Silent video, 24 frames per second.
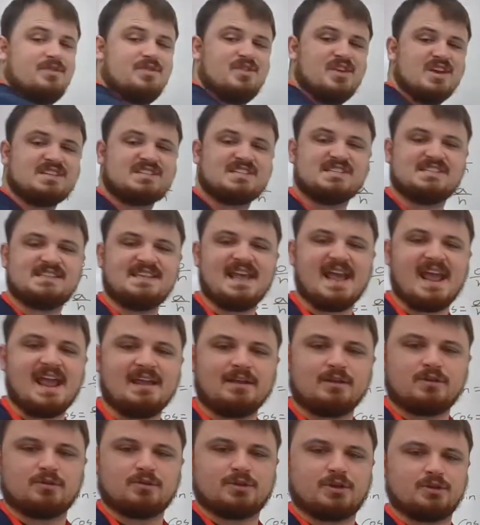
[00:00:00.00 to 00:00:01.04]
This is the
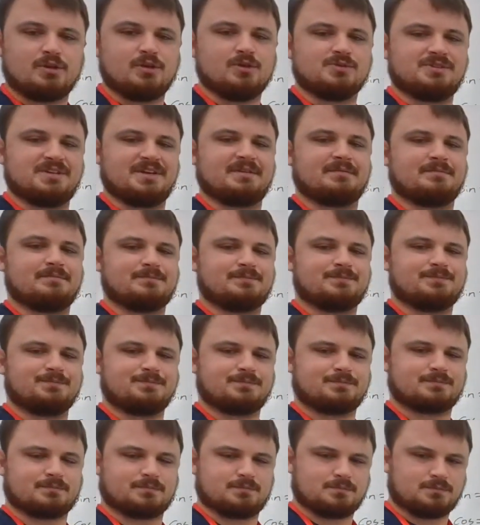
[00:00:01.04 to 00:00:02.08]
angle you're using.
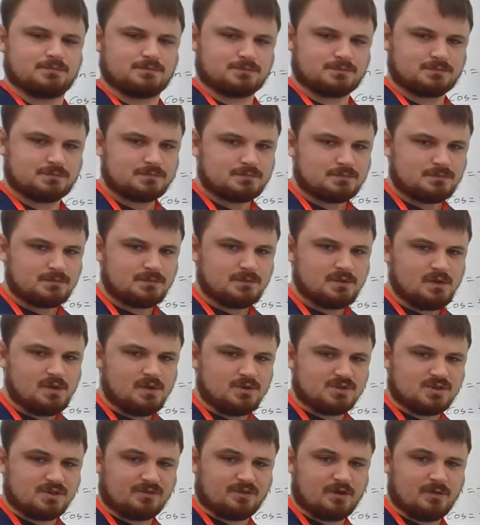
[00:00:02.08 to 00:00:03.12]

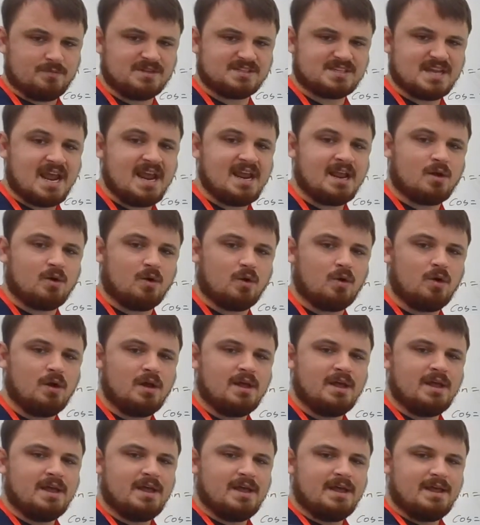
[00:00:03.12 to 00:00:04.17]
So from this
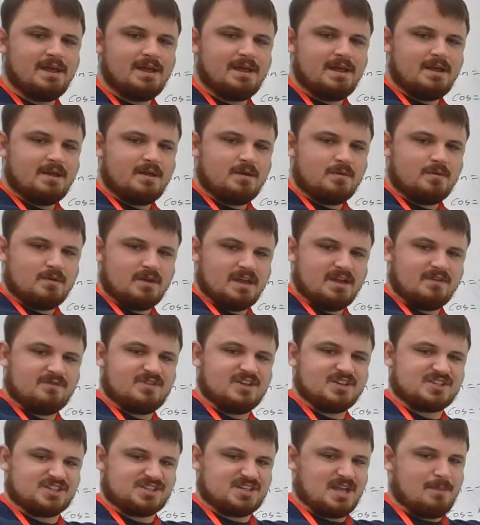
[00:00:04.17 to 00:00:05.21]
angle, if
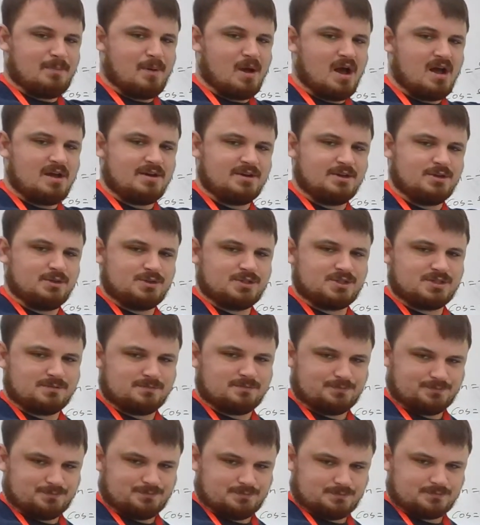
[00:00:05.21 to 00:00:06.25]
this is hypotenuse,
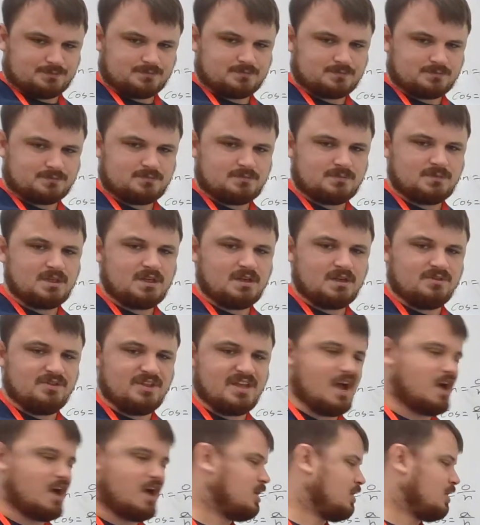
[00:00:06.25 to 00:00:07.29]

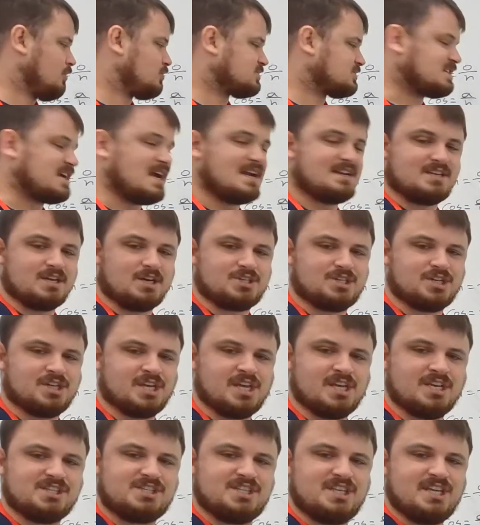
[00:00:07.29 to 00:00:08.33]
the other side touching
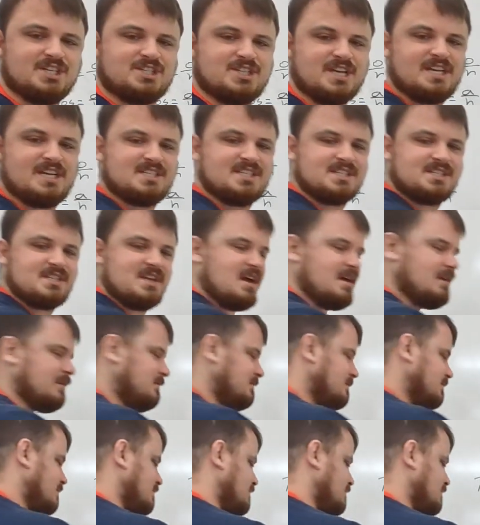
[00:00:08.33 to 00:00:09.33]
it is the adjacent side.